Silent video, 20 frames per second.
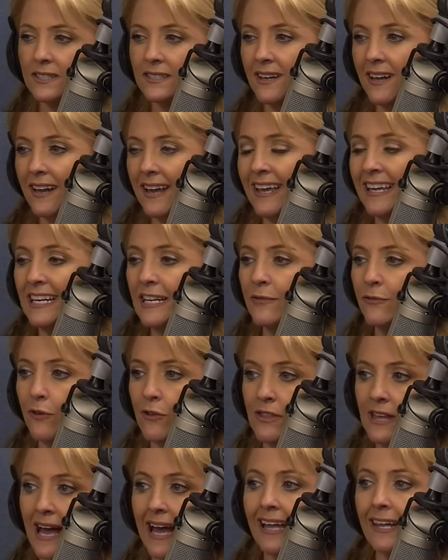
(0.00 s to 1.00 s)
It's not 80
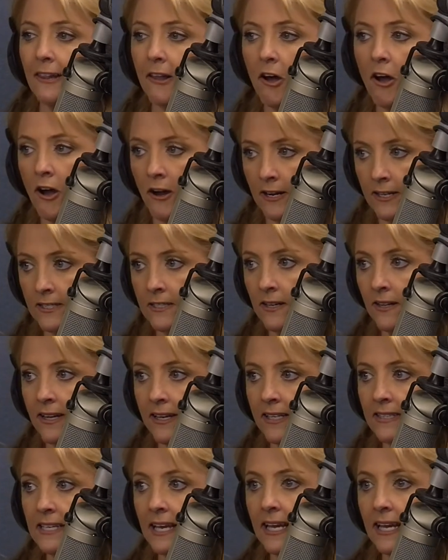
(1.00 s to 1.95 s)
for that long. It's not like it's